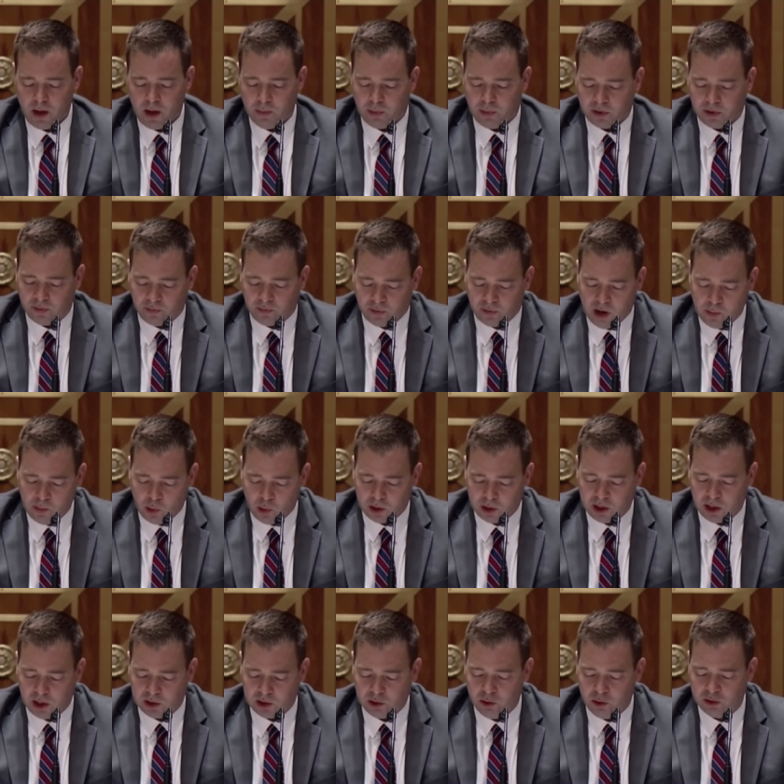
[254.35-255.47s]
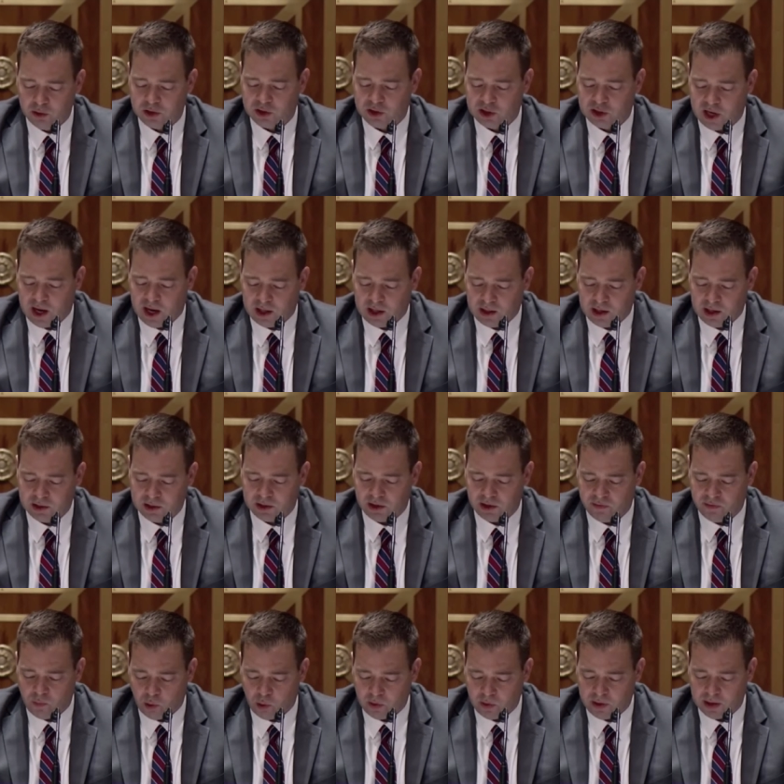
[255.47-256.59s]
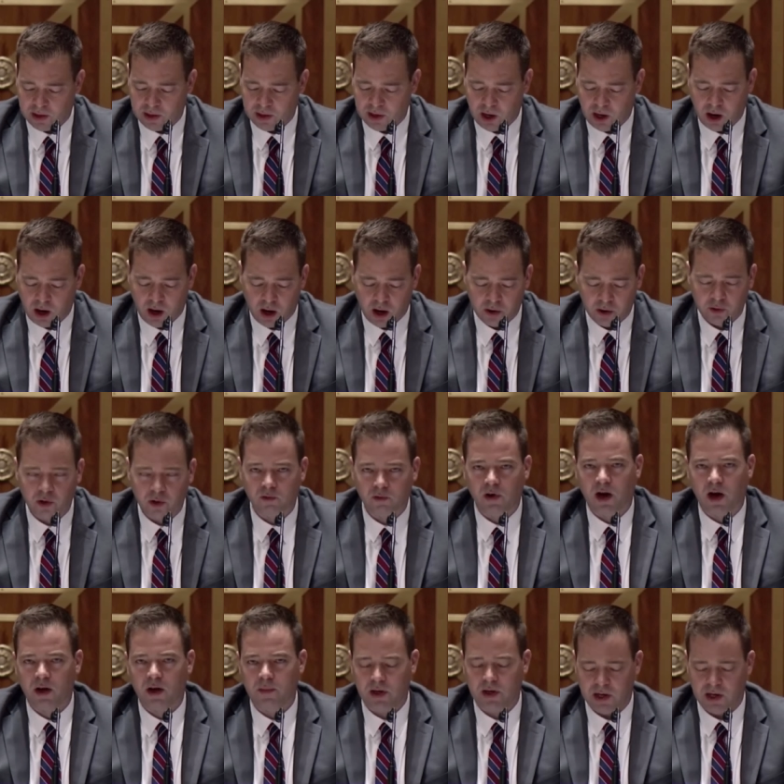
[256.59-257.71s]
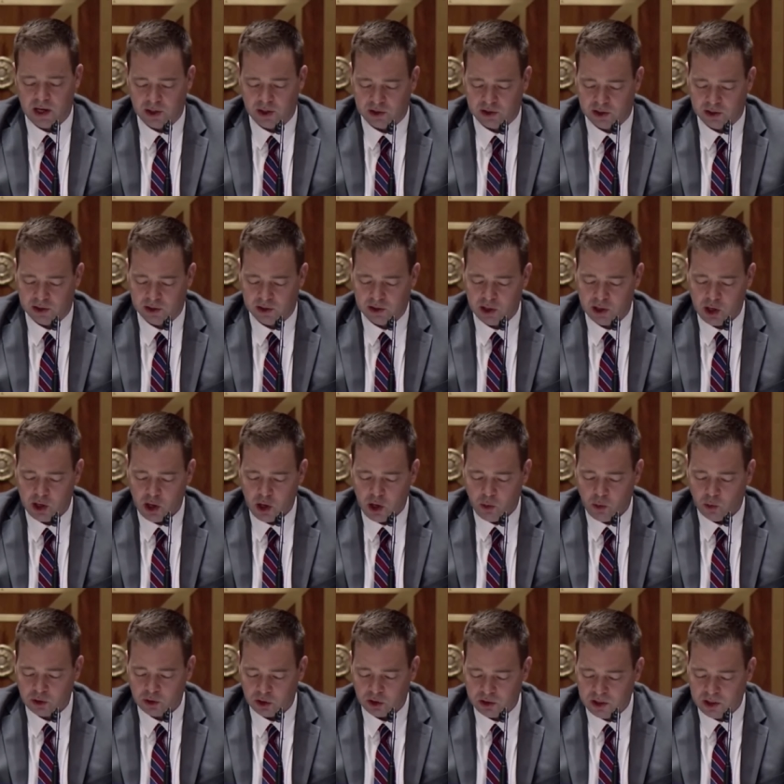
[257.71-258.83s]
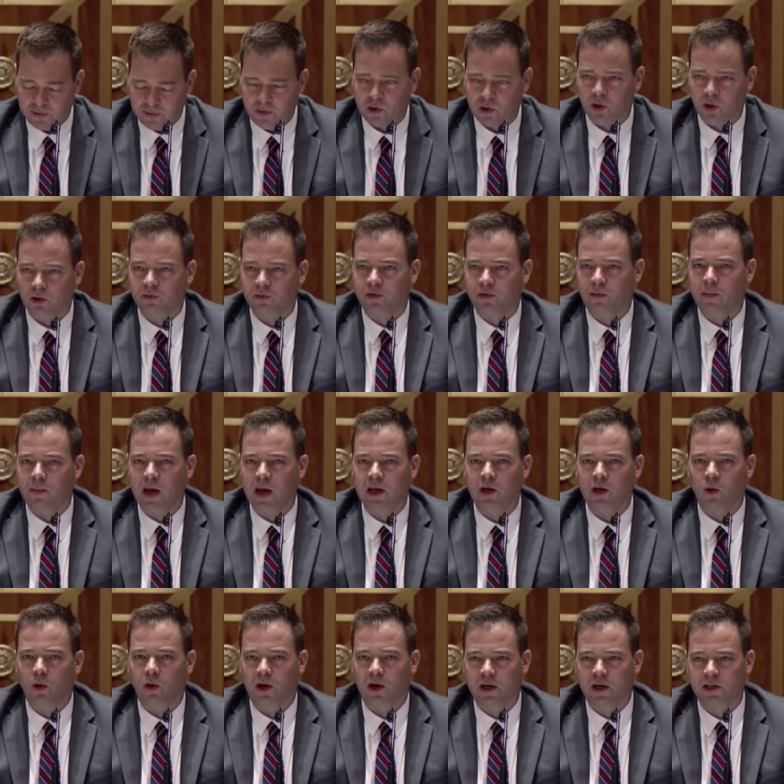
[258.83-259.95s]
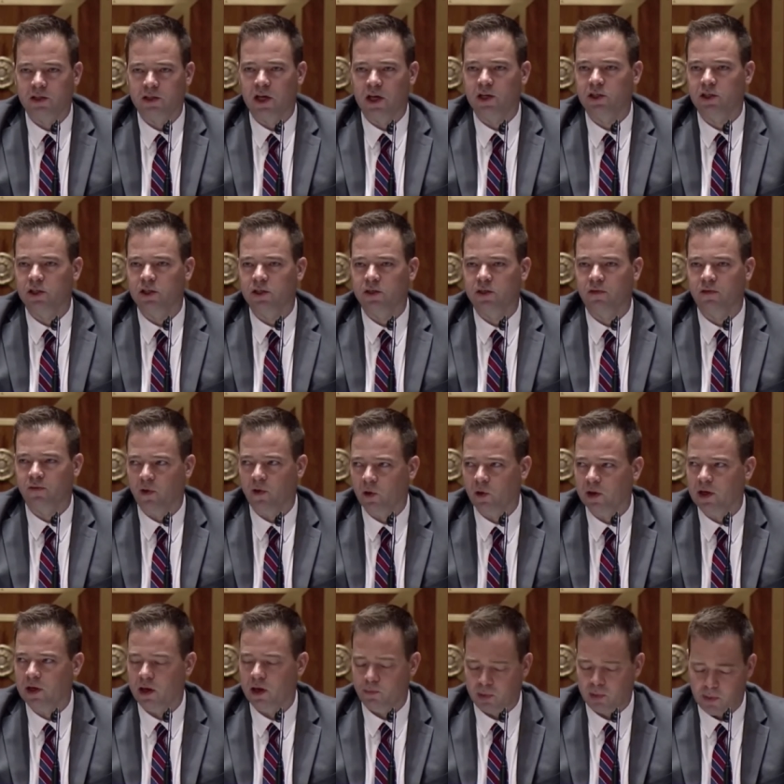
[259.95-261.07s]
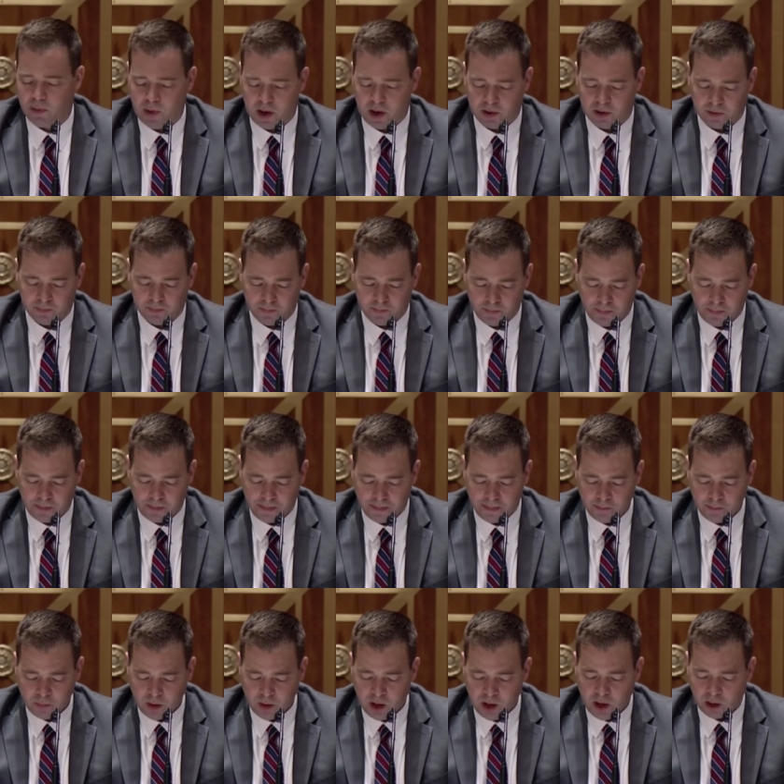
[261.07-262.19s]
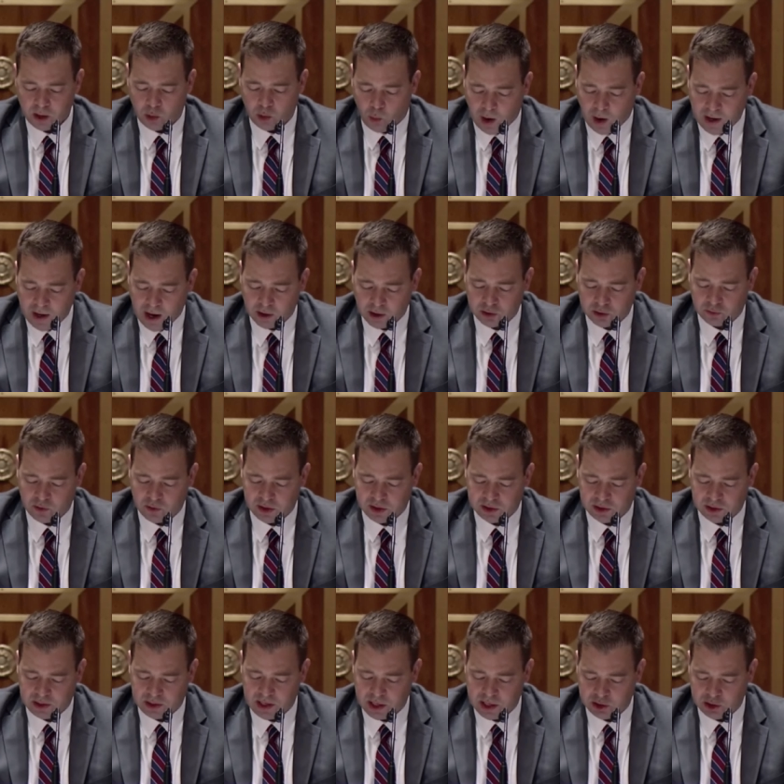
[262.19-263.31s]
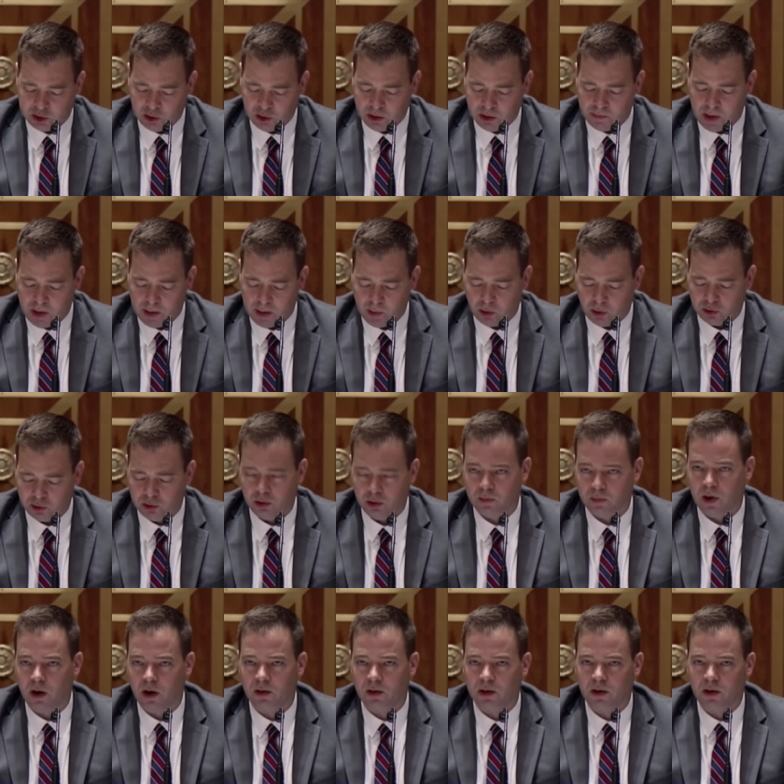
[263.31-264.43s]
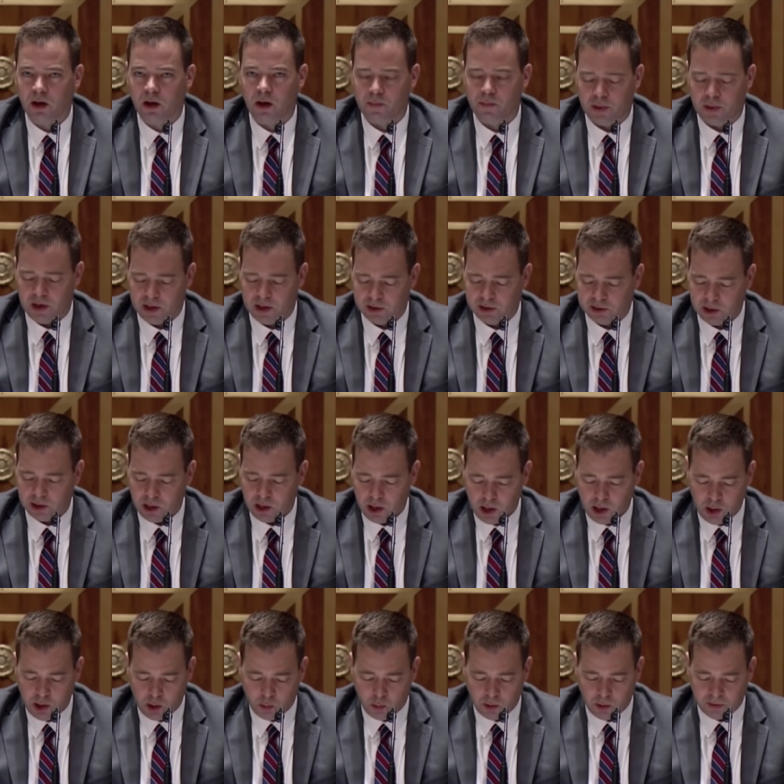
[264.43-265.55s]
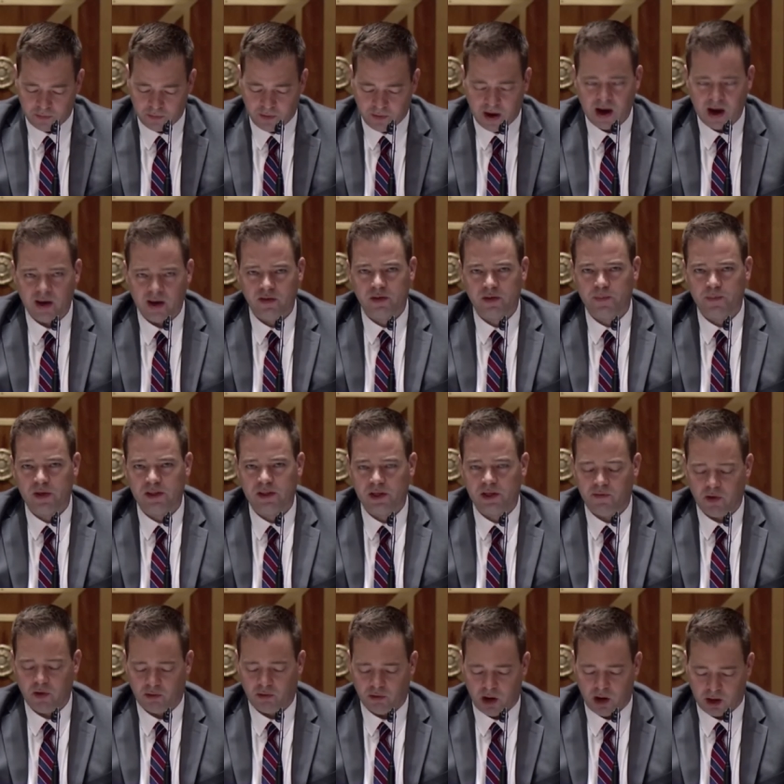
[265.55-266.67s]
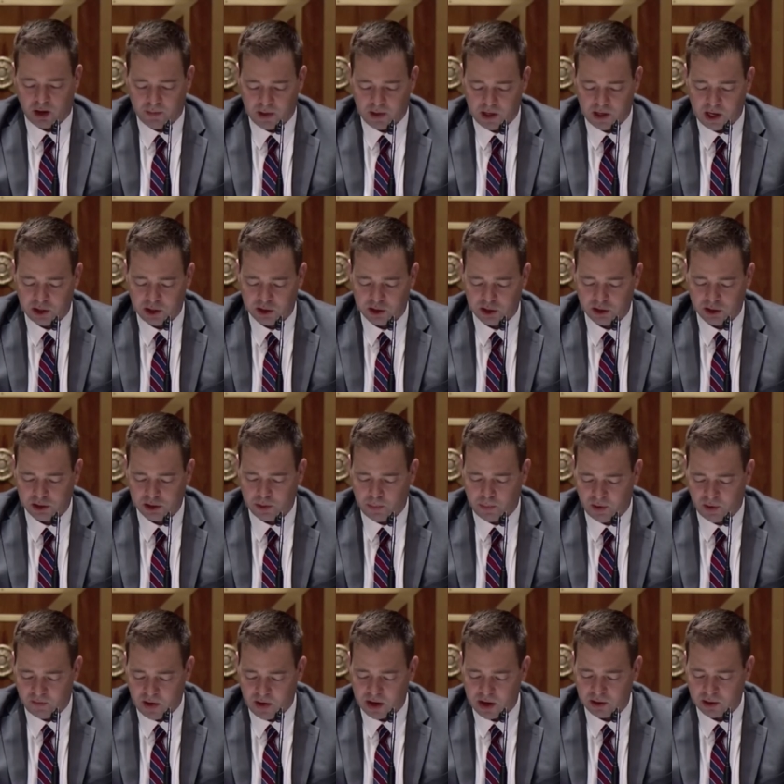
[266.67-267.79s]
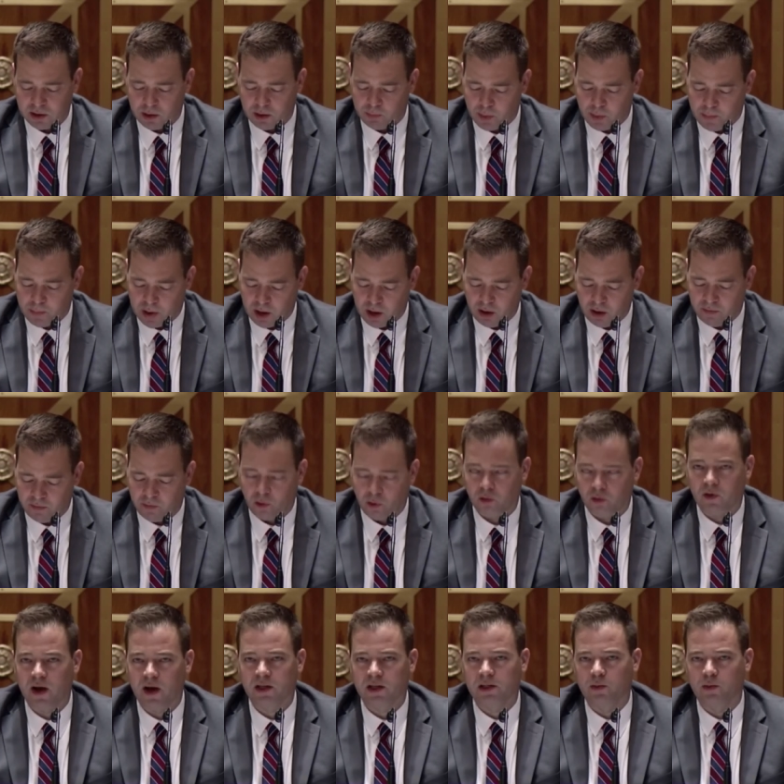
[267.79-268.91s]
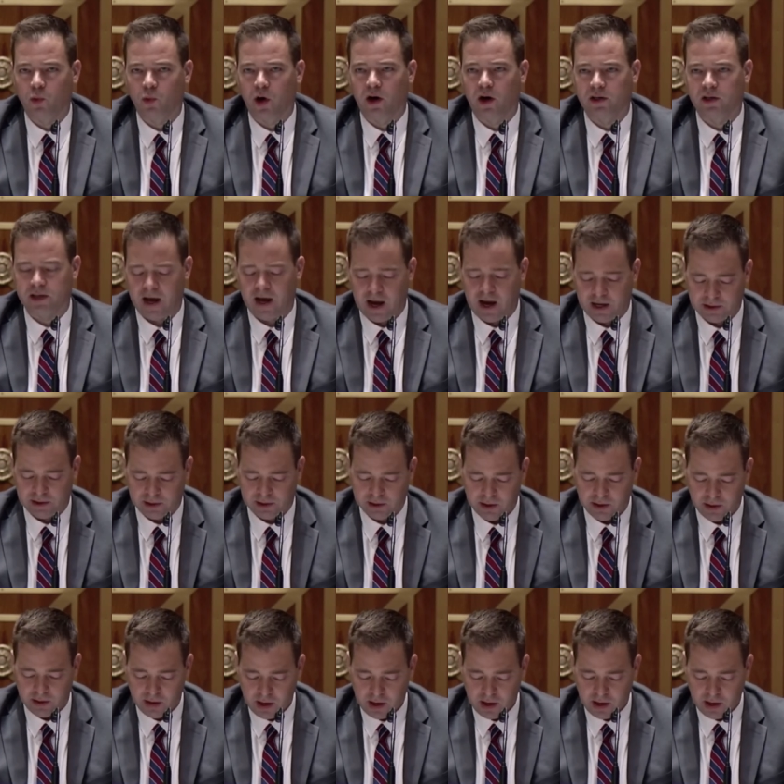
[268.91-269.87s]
But the framework includes a checklist of more than 100 recommendations, which are difficult for many organizations to fully implement. The White House recently issued a memo to American companies with five specific recommendations to prevent and prepare for ransomware attacks.